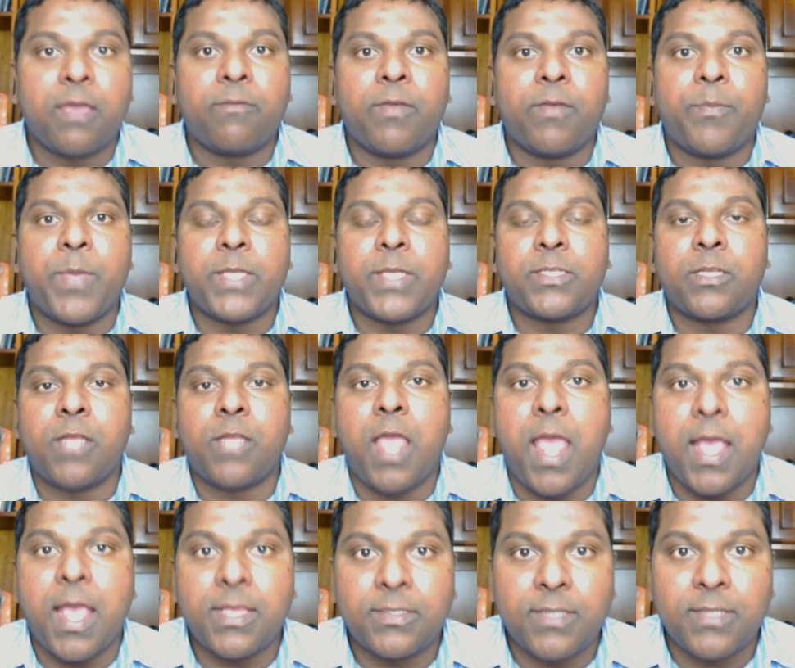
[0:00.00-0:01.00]
if a patient
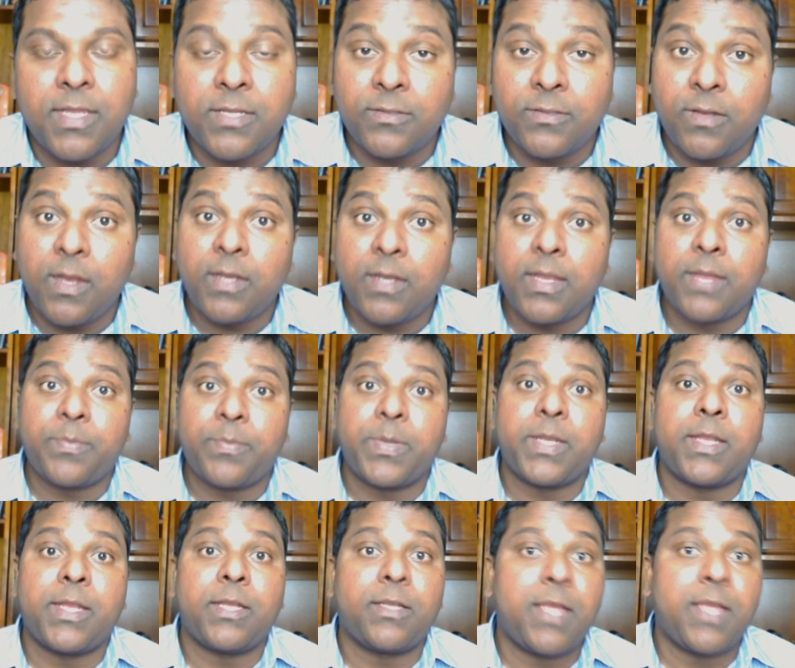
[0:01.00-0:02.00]
has
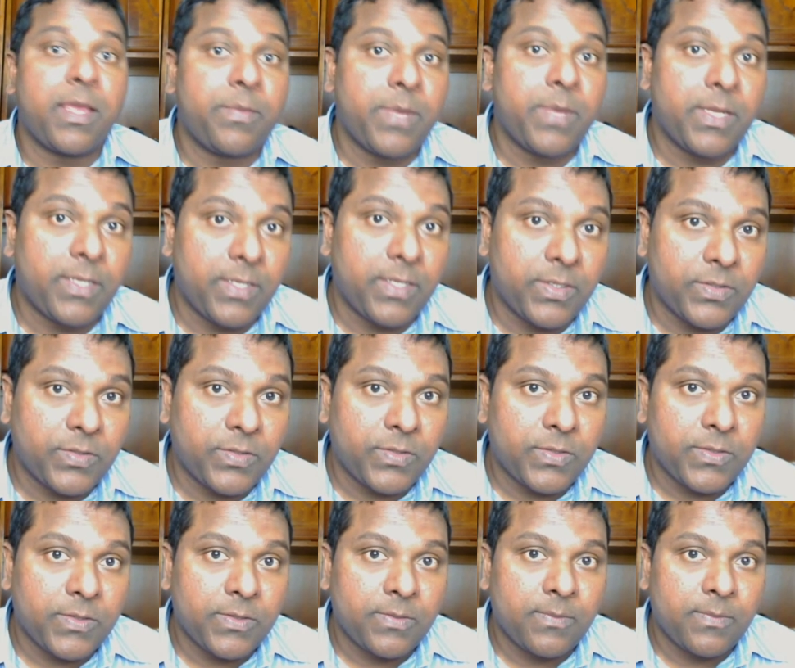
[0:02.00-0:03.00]
insulin-dependent
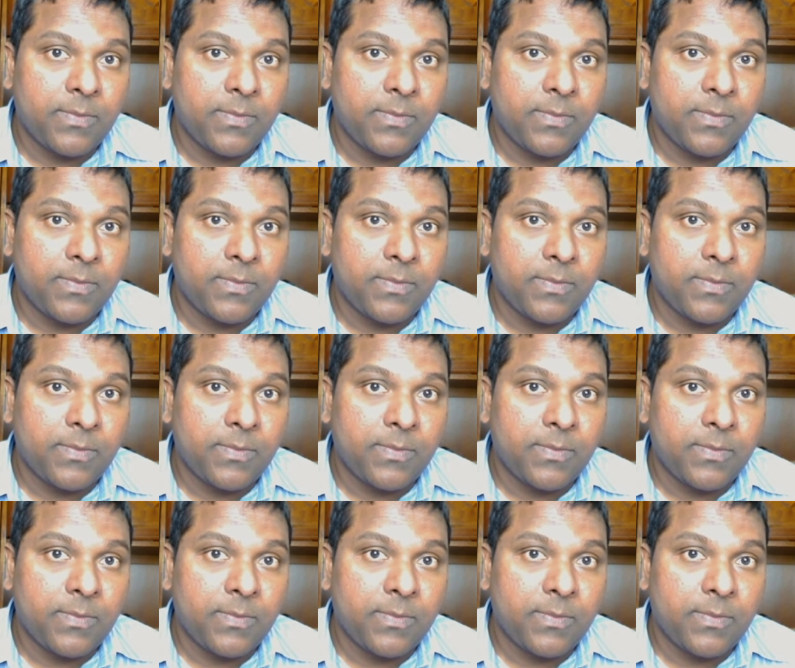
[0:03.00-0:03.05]
diabetes